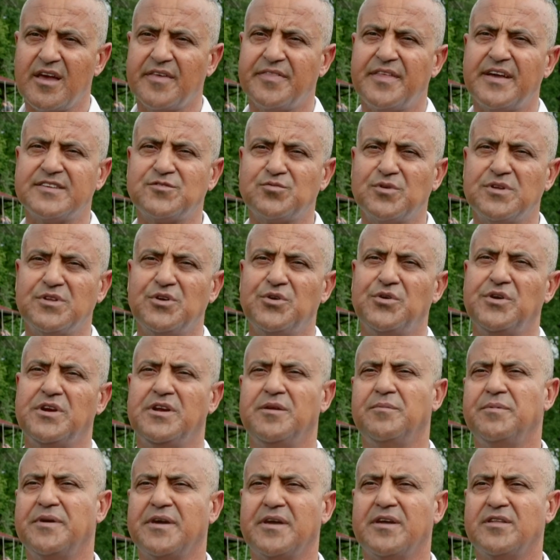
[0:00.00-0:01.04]
that's when you
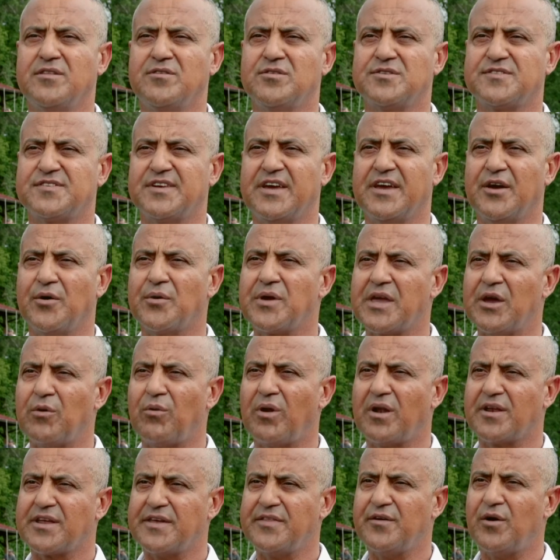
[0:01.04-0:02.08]
really begin to say, okay,
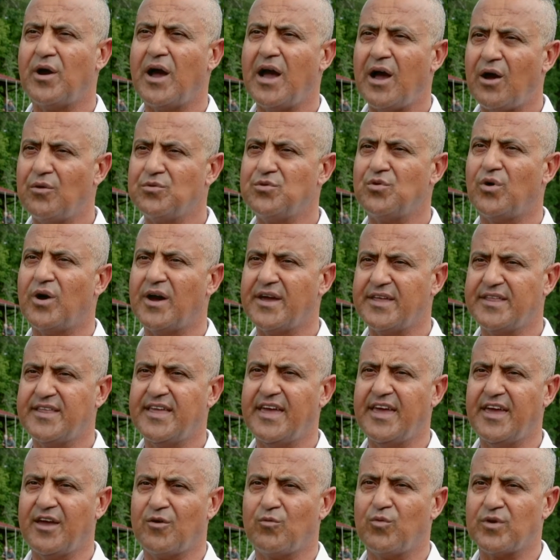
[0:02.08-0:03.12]
well, you know, how do I
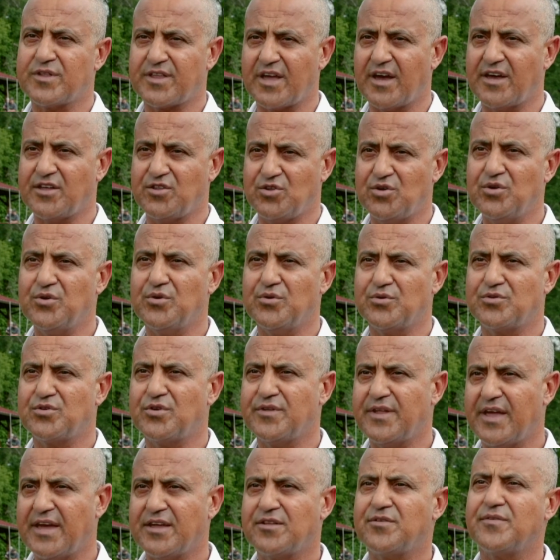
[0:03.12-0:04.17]
take what I do
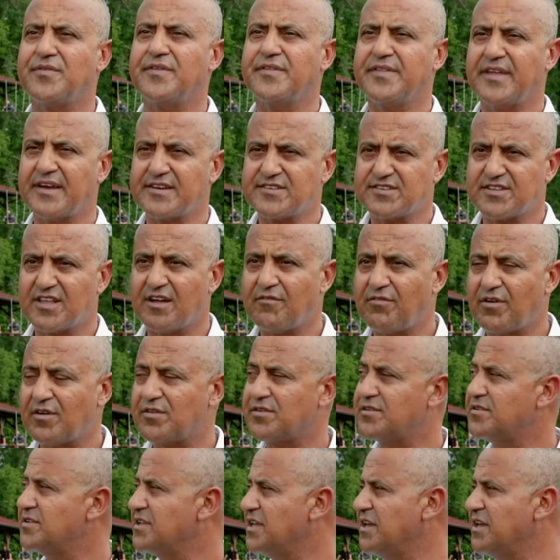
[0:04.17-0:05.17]
today to the next level,